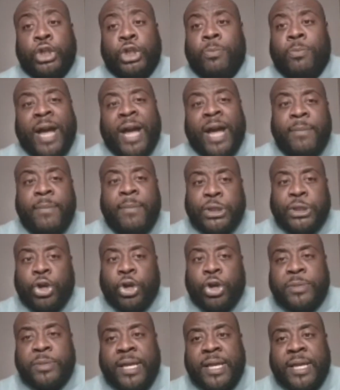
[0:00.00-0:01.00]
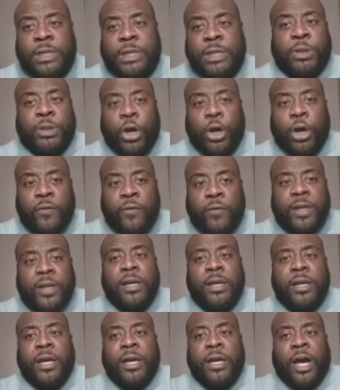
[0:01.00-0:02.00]
Miami's circumstances with
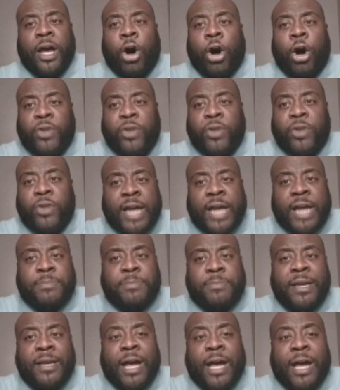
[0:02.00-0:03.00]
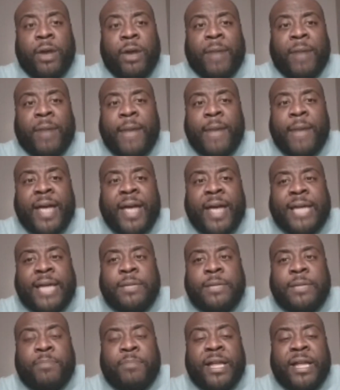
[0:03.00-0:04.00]
COVID, all the guys being out, and Miami
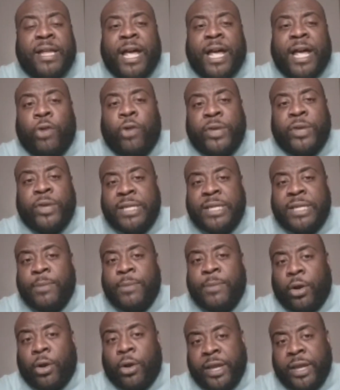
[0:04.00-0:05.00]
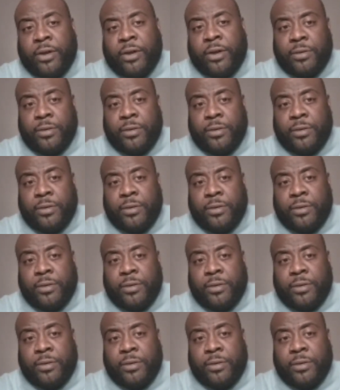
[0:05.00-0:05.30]
hasn't been a healthy team all year.